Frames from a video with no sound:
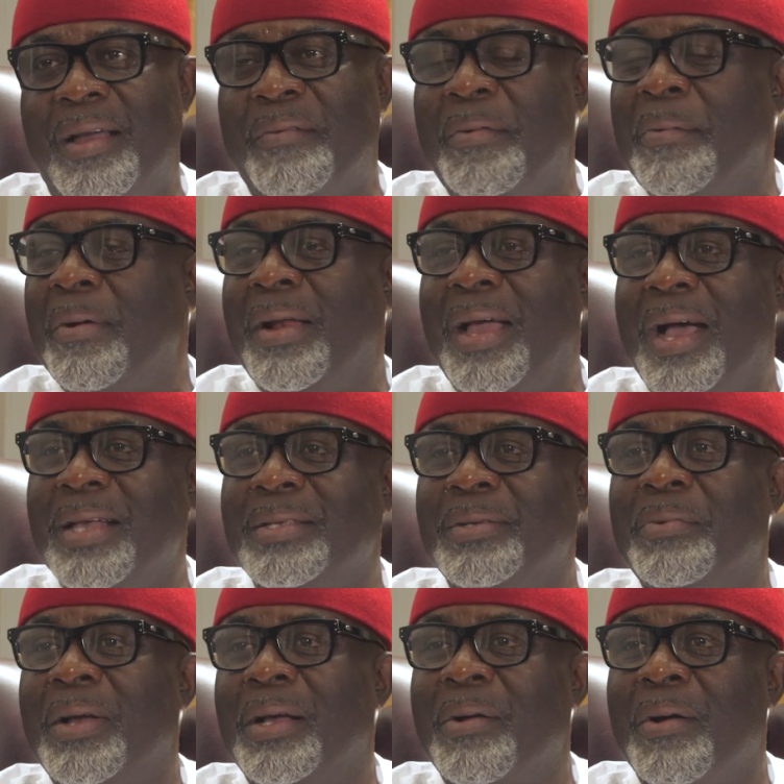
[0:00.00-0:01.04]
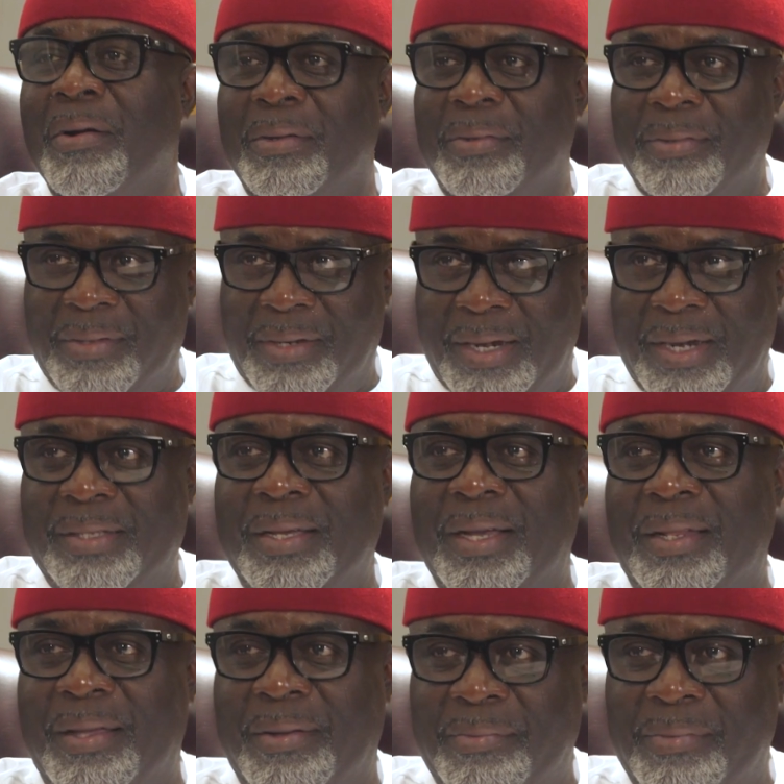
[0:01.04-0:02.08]
everybody has the way God created
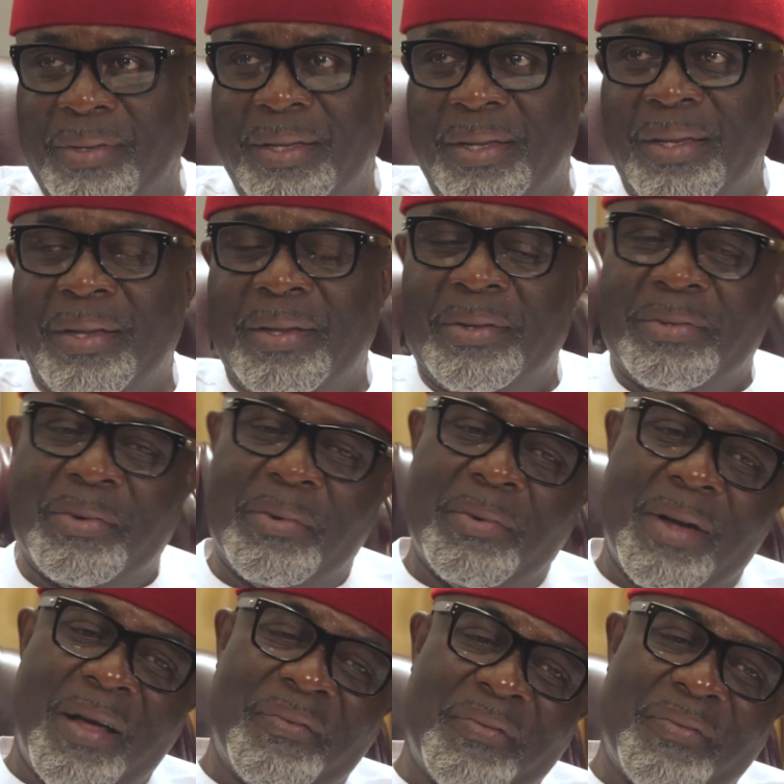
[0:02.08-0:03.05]
them. That's true. So I